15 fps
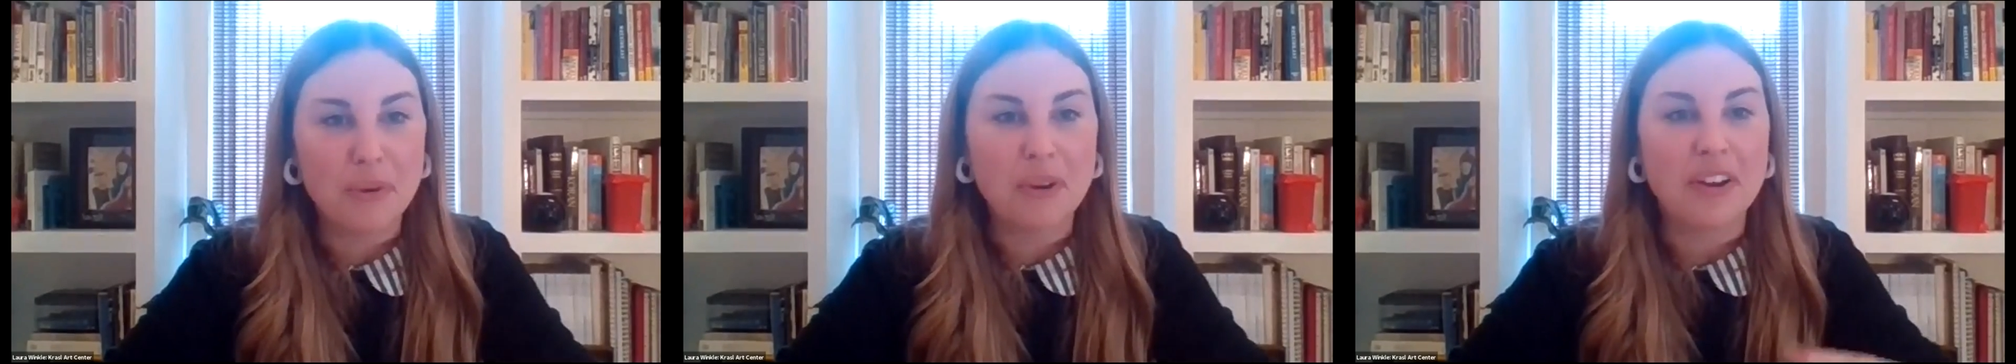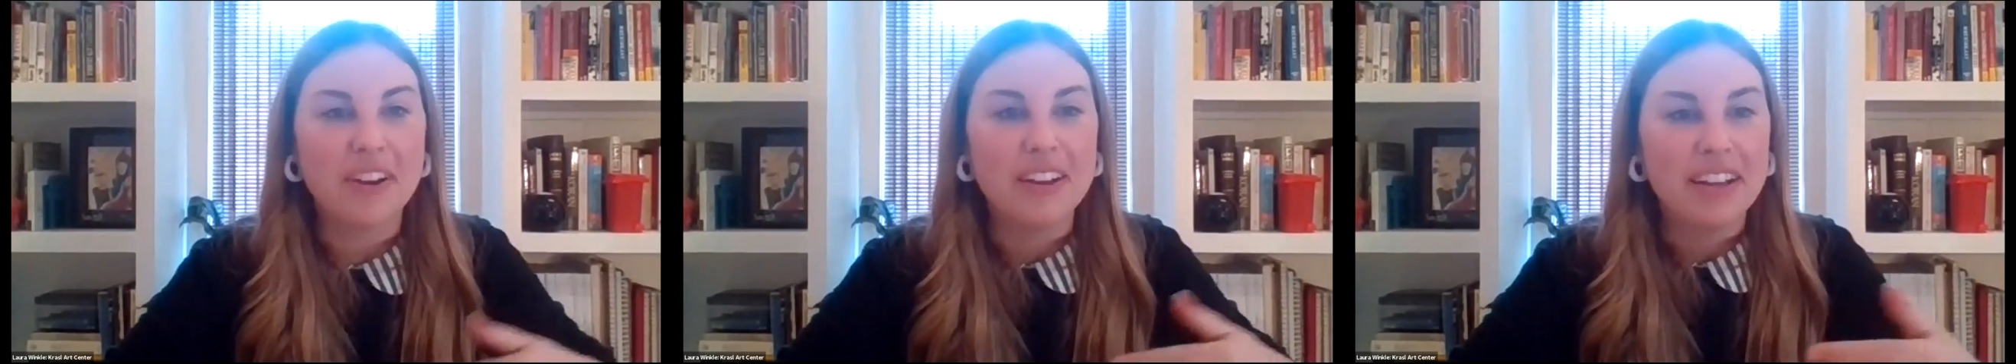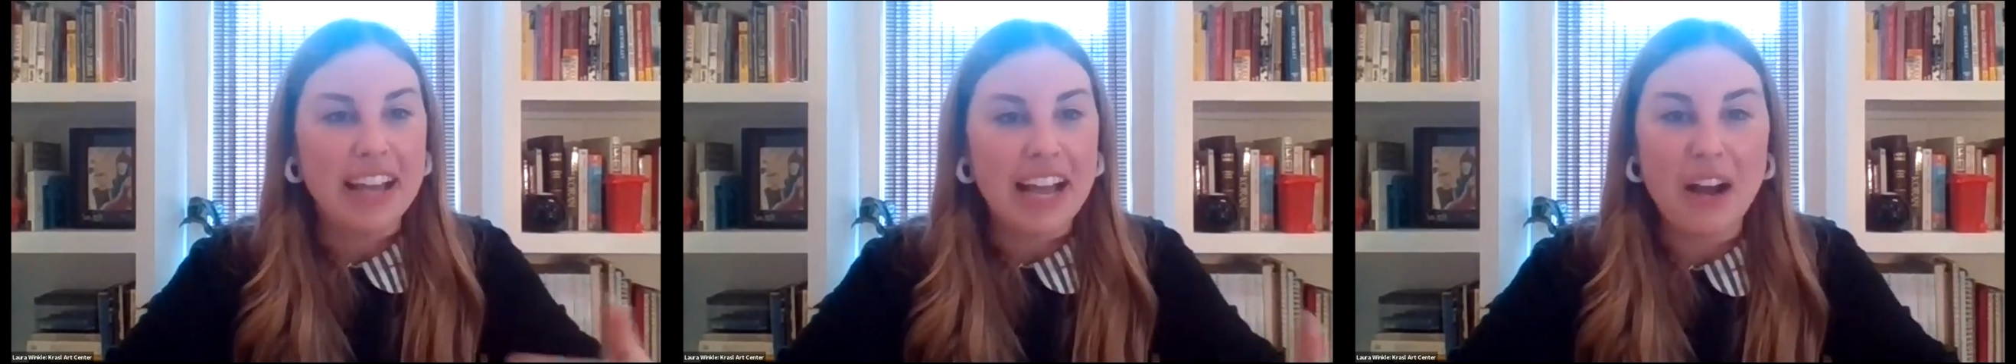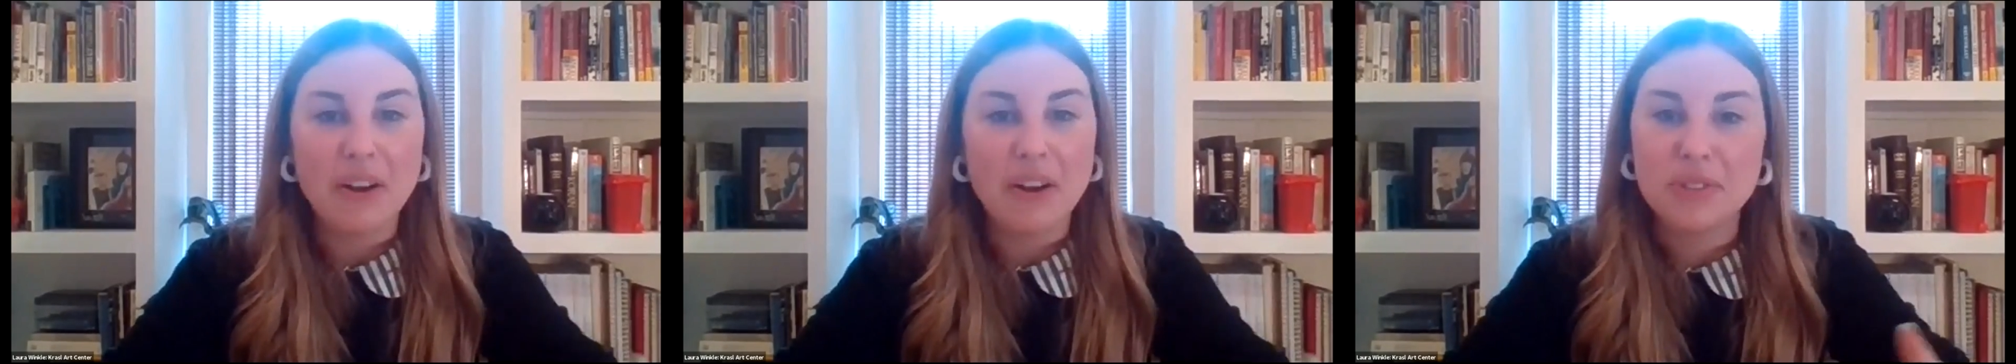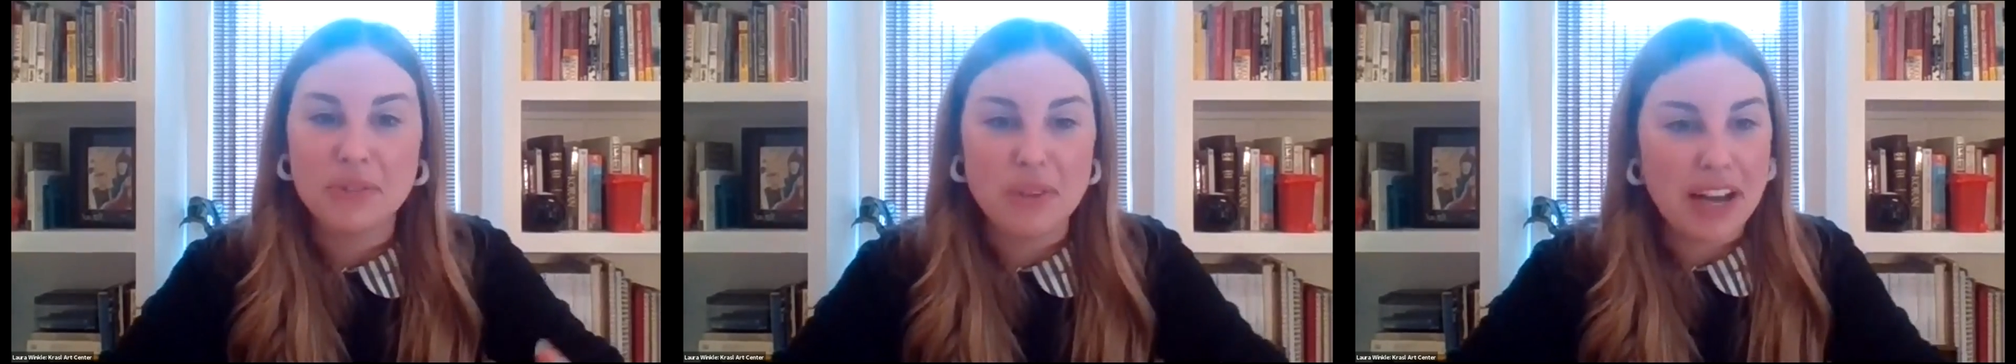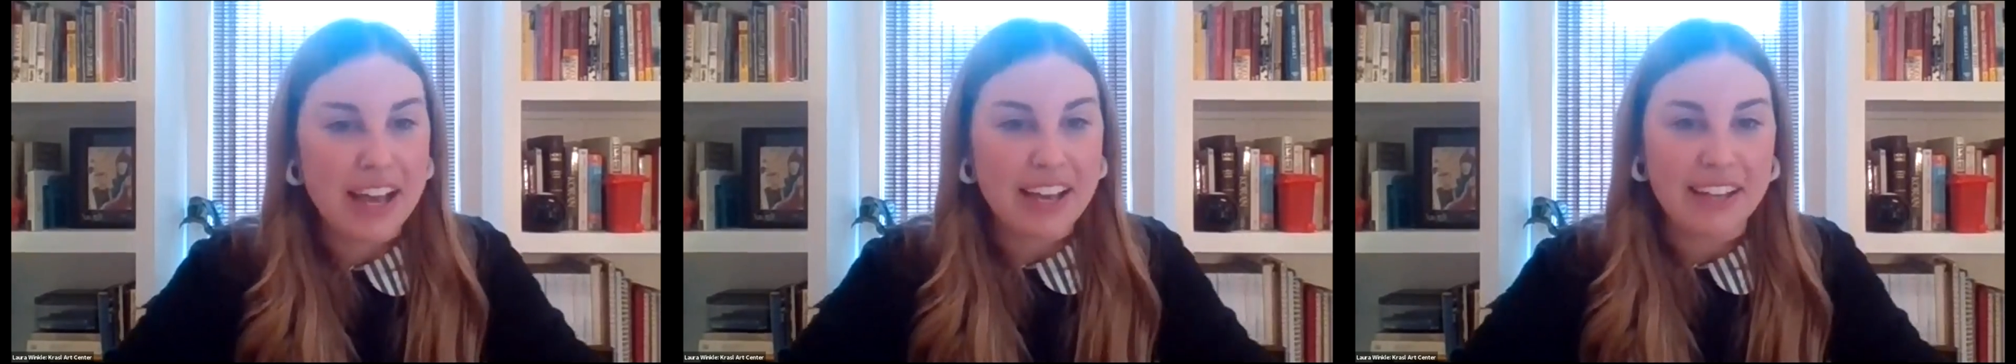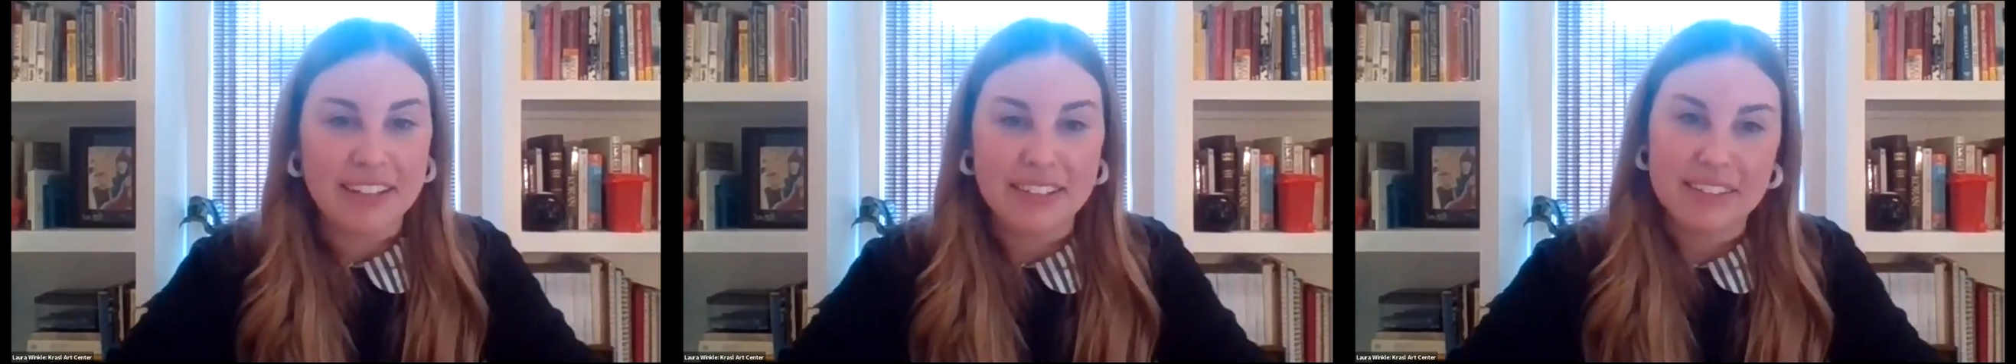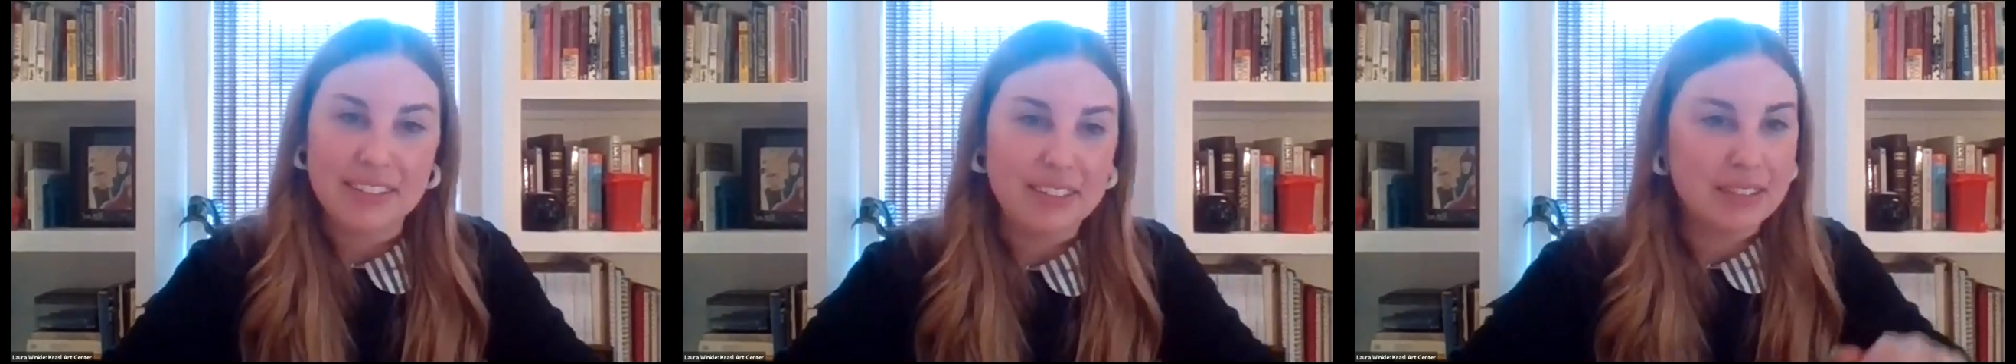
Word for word: or how do I,